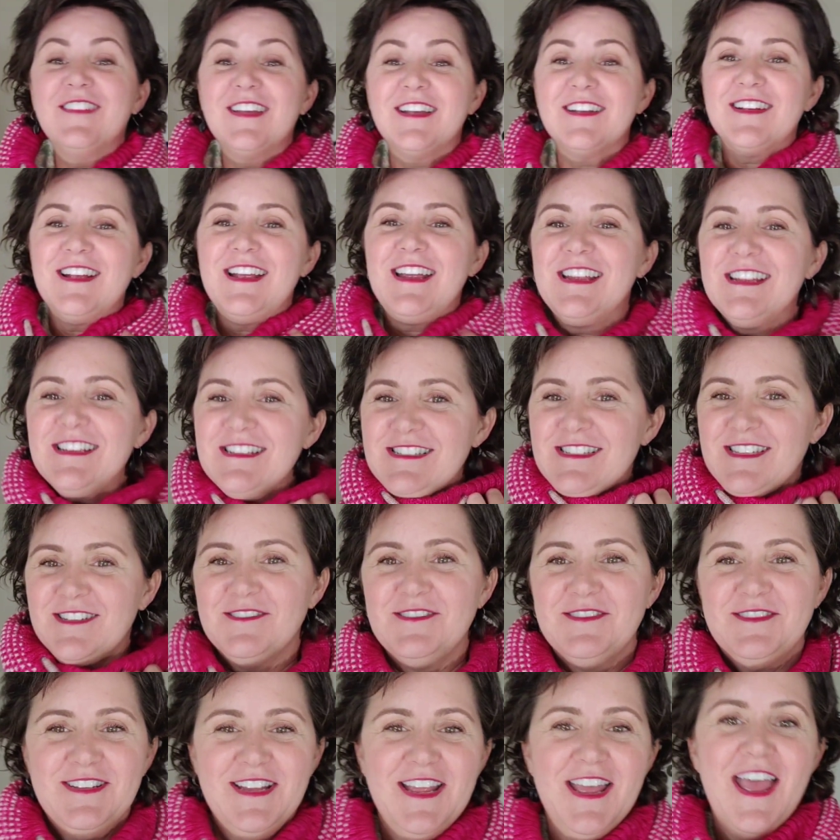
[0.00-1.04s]
very
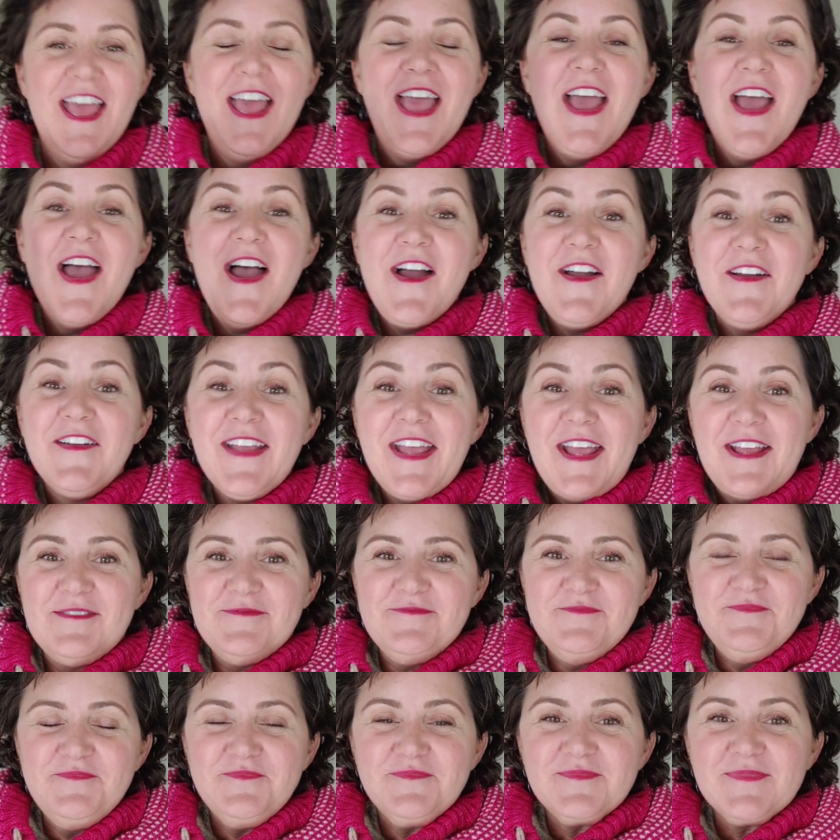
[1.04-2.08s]
soon. Okay,
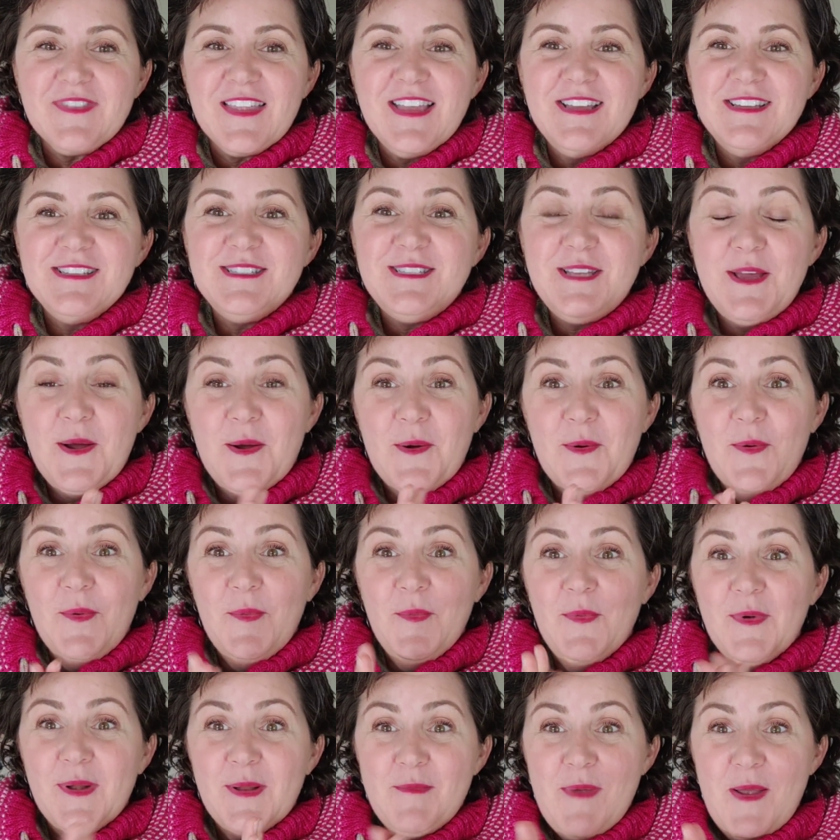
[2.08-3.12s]
so
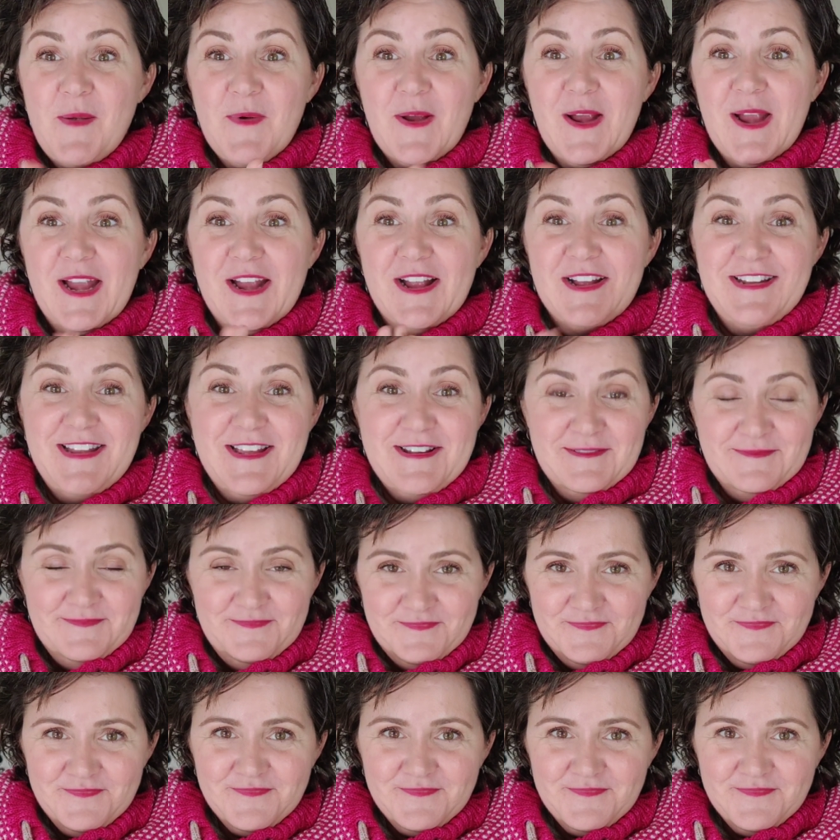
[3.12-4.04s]
what am I working on now?